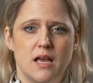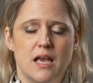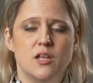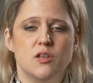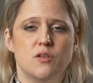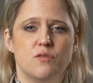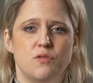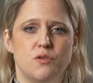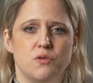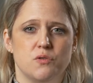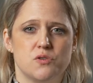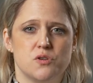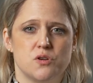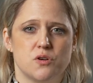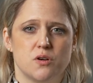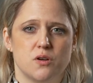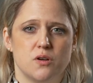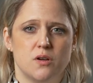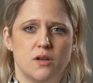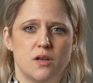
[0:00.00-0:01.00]
in the
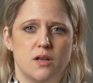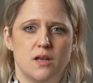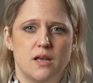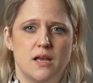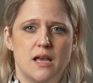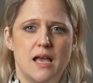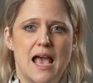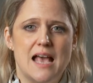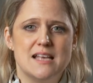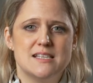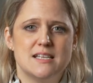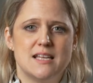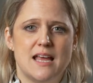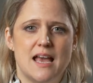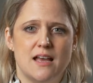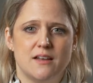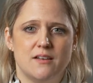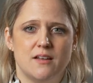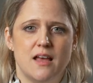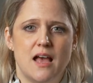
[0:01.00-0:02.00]
future, as it
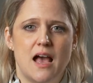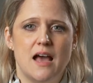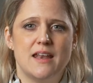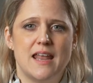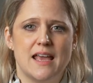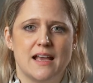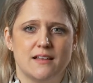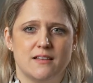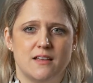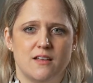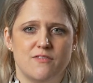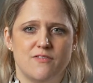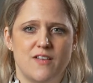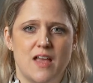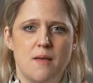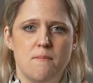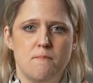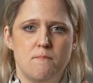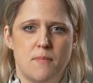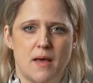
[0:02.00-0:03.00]
had a negative
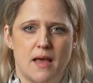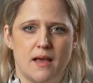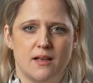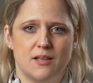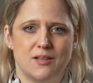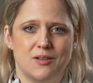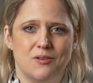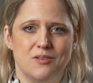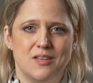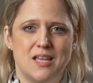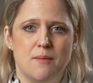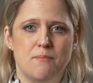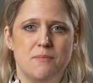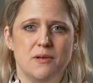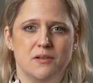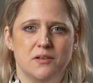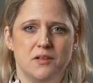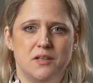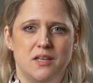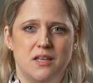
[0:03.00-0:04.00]
impact on the
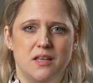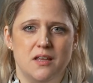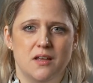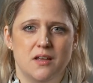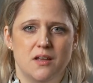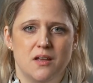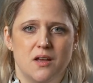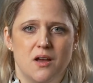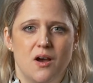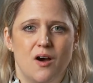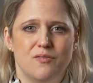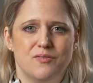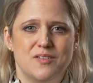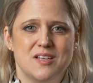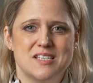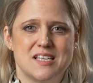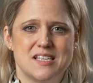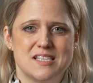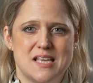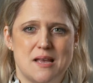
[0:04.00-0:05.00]
ability of
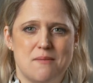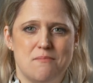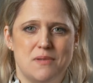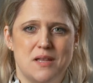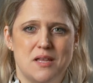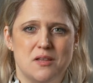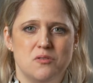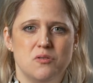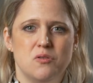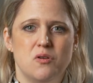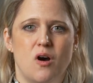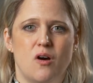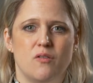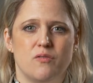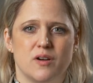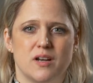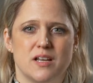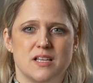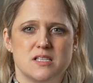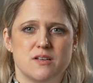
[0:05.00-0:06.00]
this Assembly to
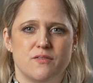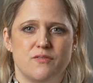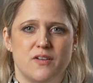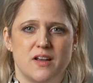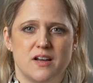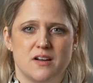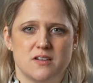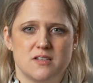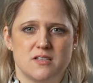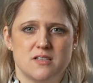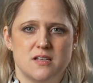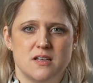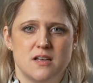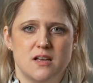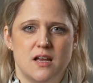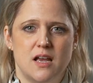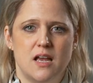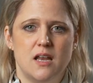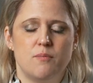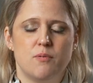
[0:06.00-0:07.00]
govern its affairs
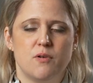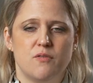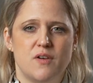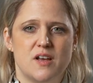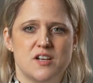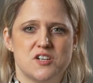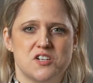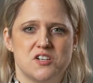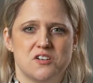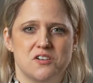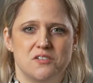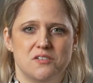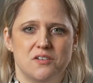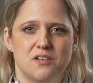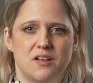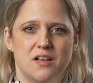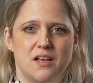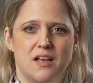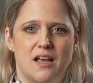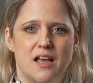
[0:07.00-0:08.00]
in a professional
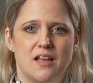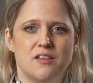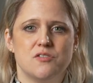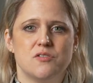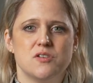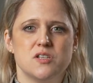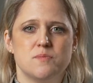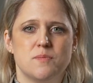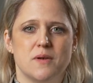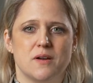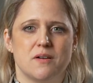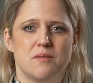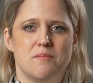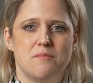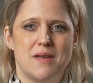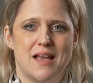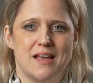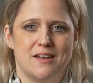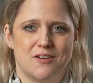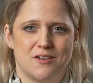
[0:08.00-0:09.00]
and transparent
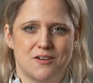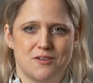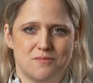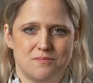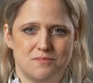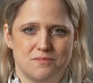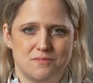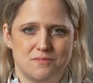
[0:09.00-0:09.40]
manner.